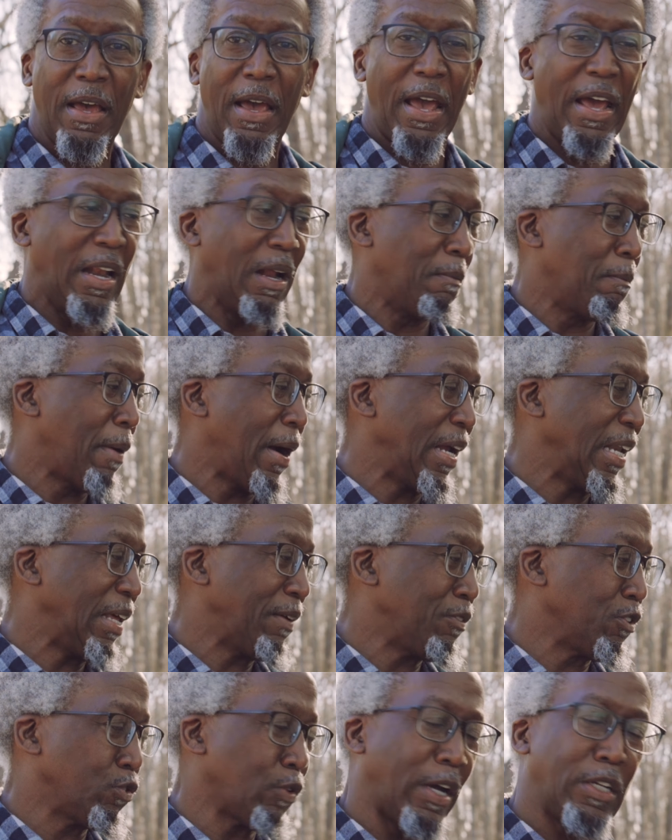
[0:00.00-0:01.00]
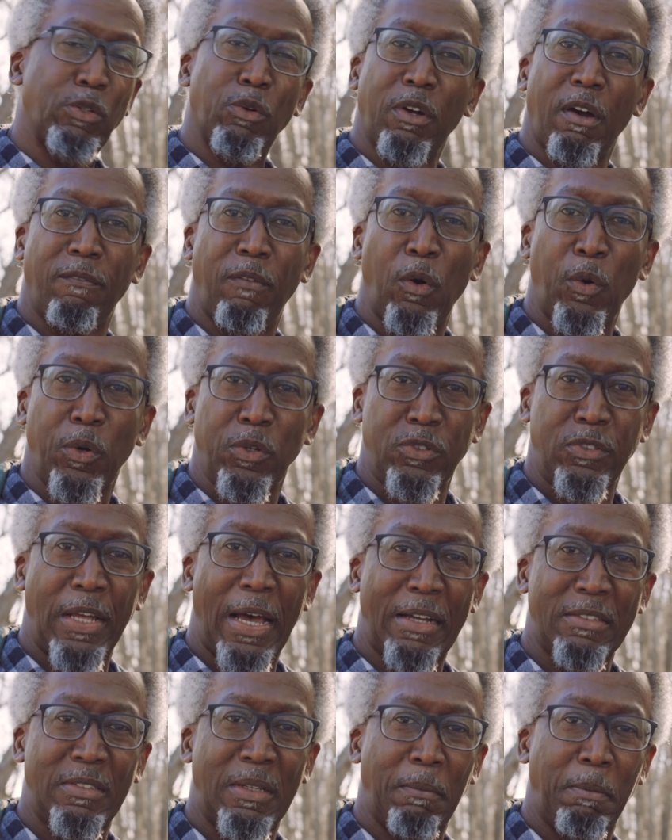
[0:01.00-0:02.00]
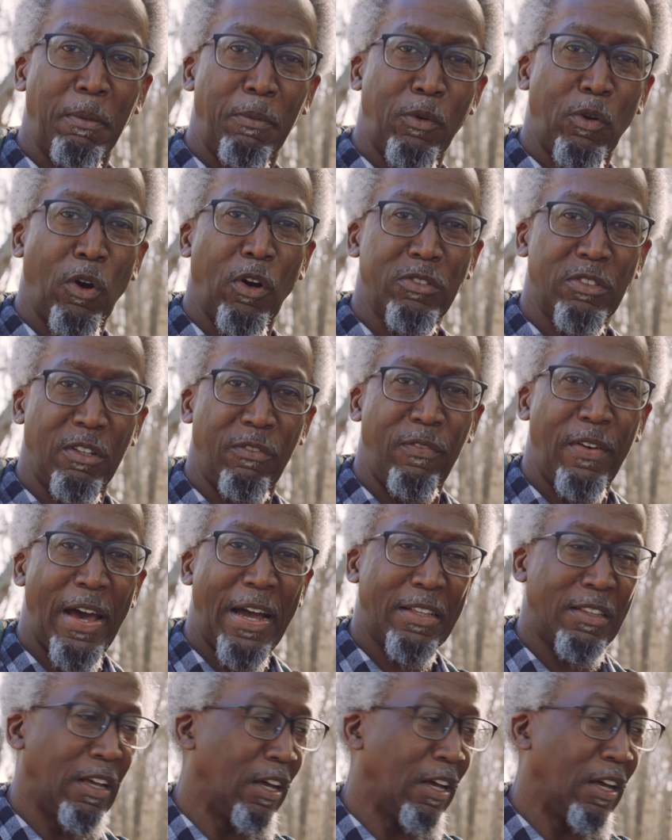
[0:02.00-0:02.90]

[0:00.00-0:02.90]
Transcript: And I might even try doing a focus stack simply because of the fact